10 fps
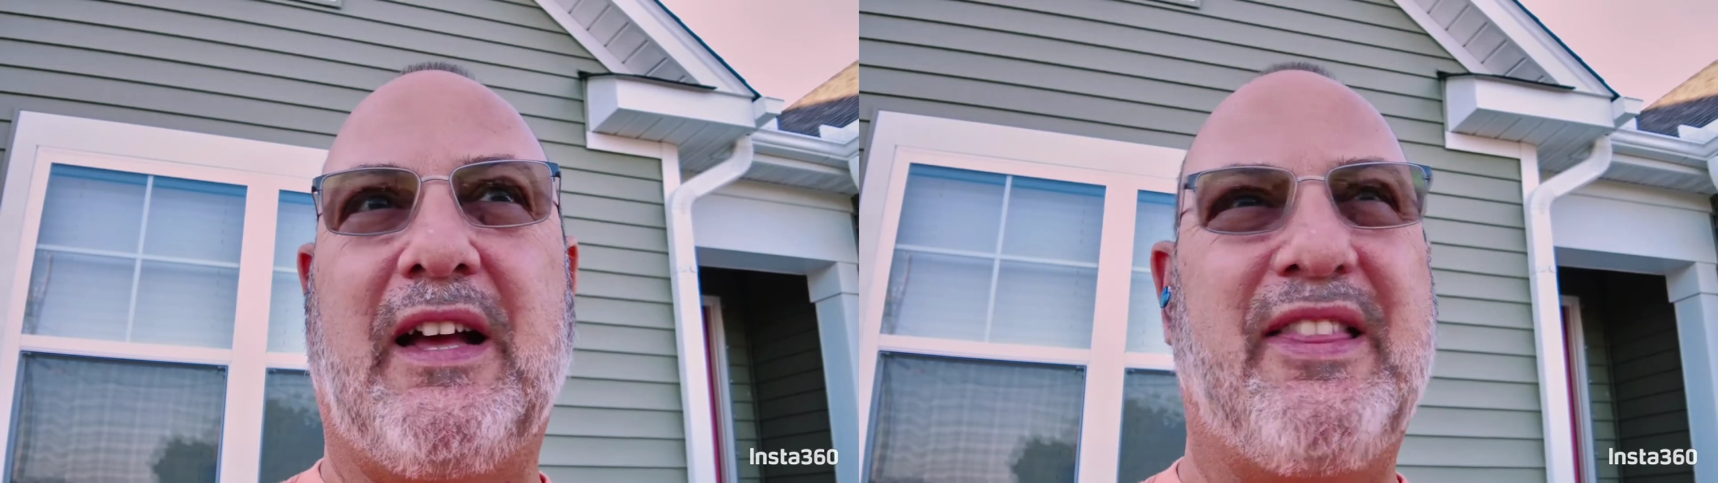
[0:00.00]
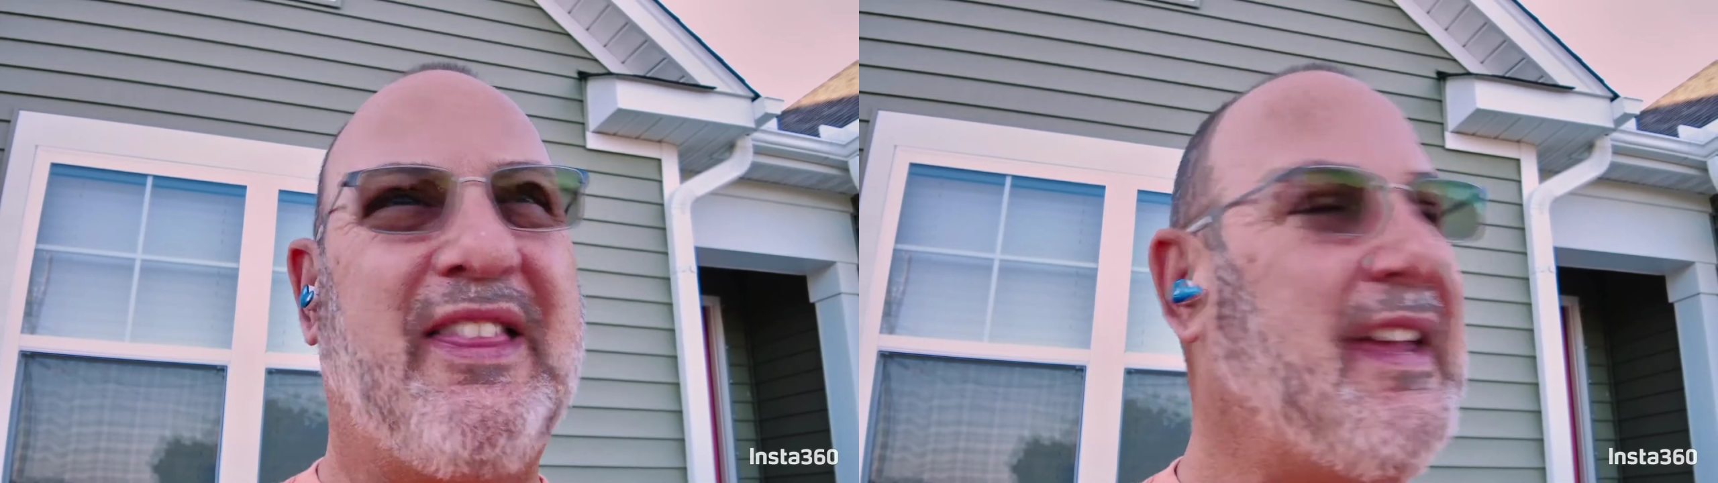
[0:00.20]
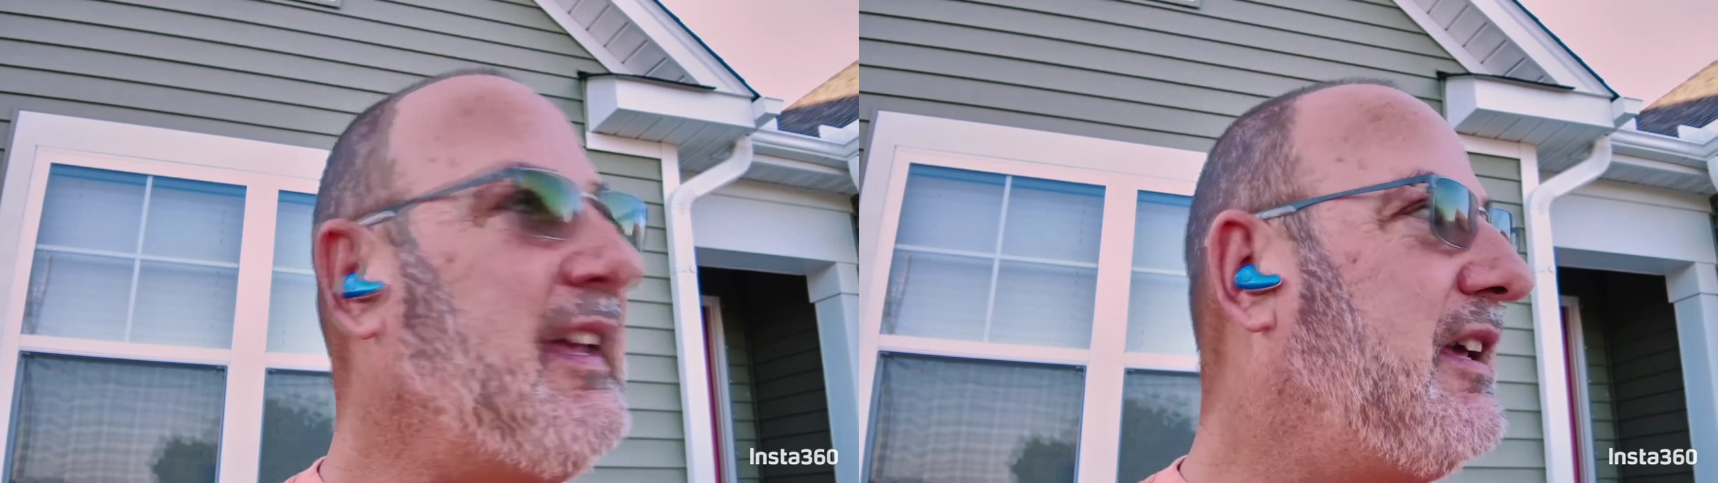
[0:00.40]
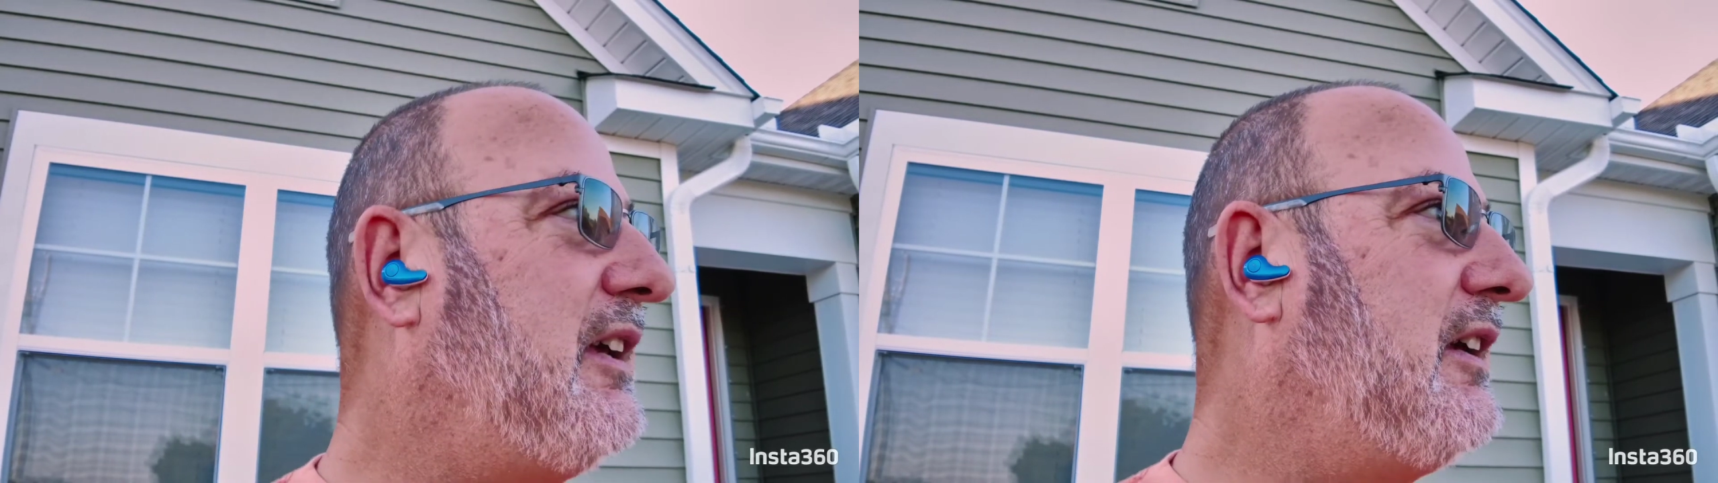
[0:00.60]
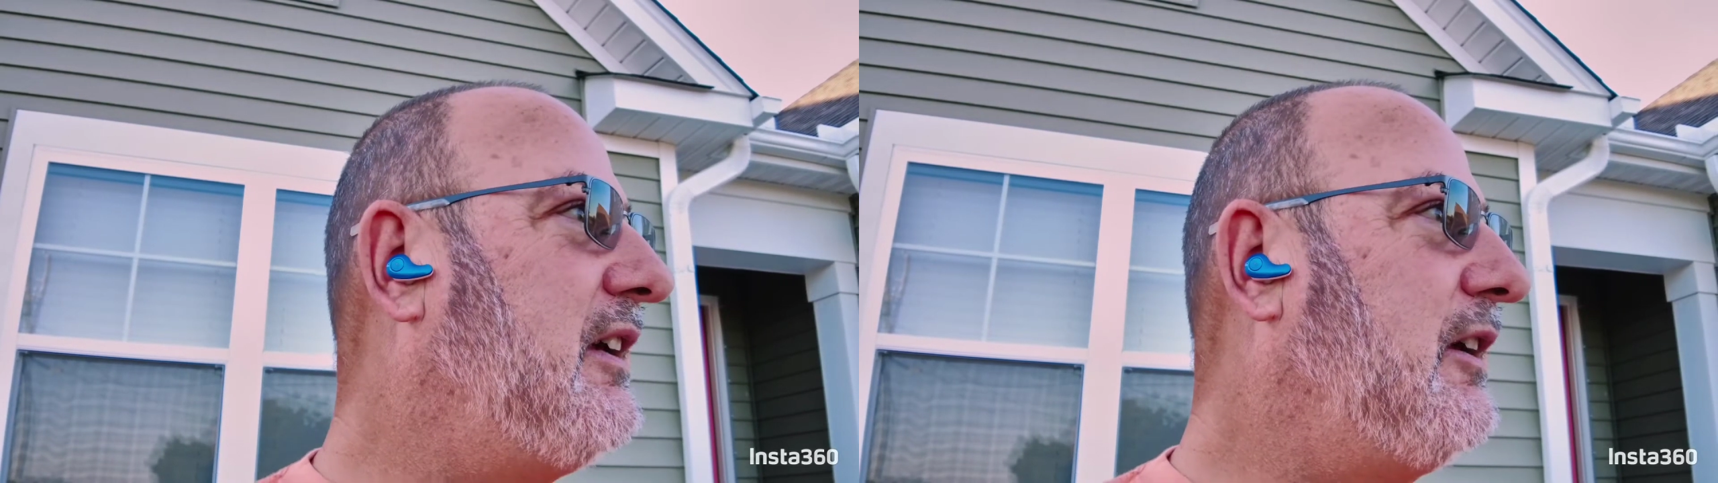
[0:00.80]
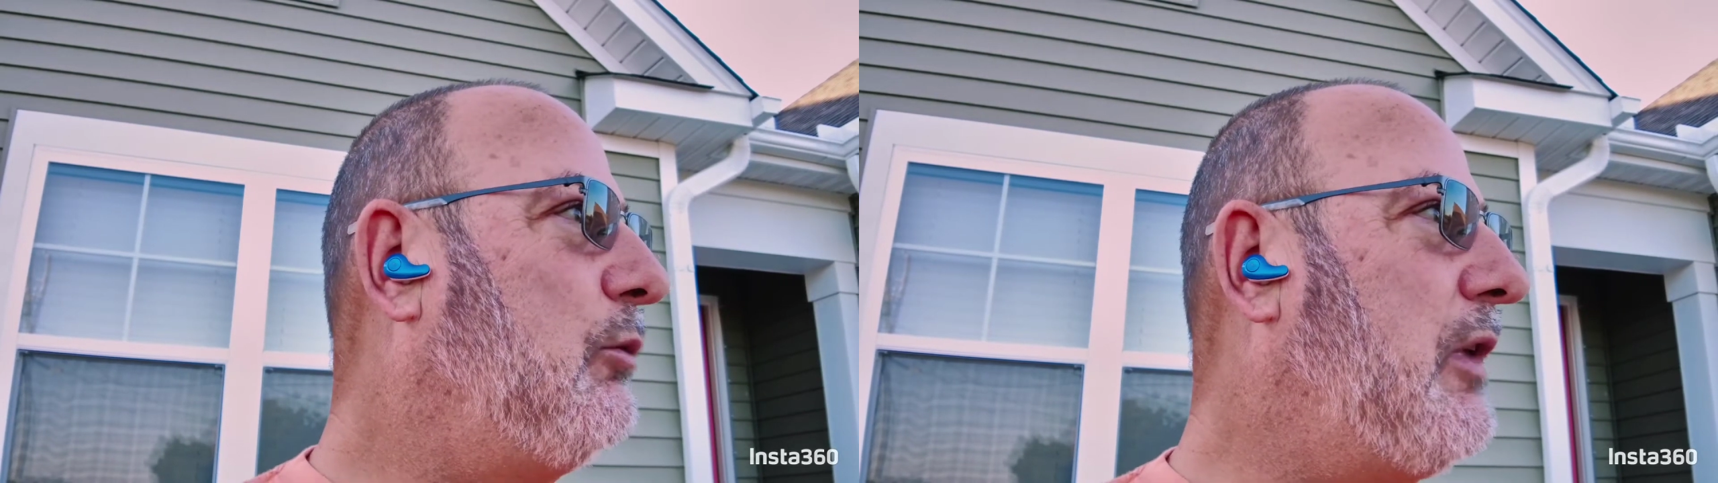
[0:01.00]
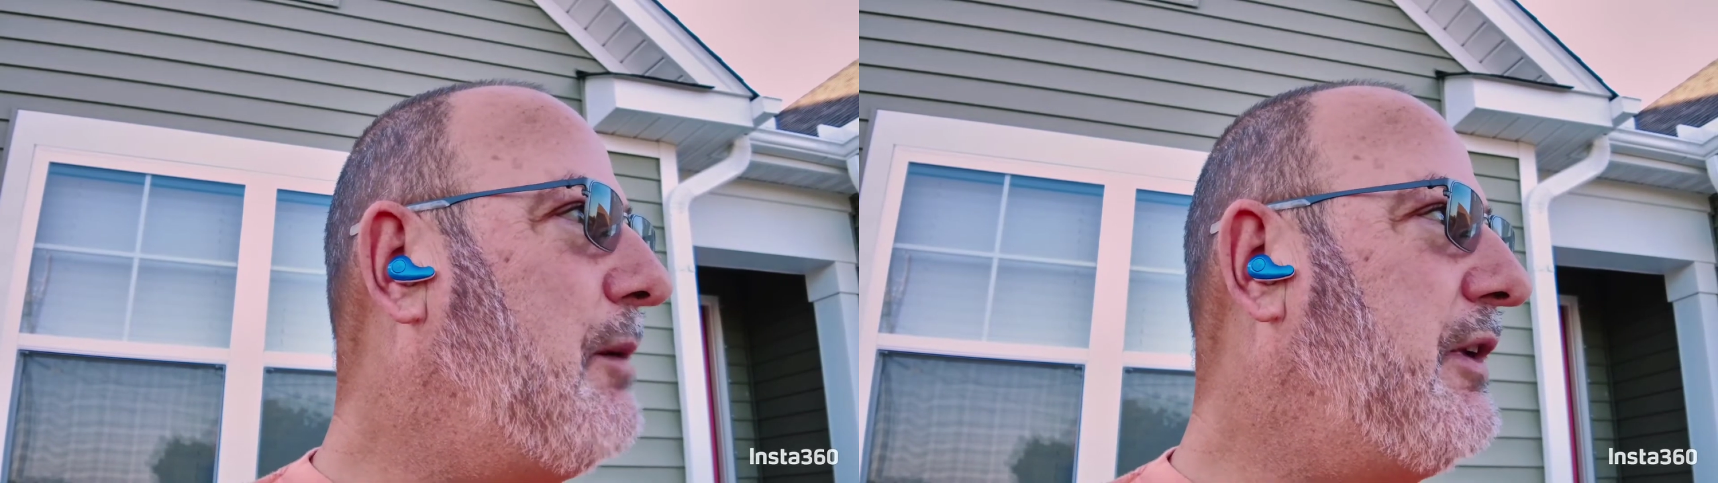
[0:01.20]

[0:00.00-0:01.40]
I think what I'm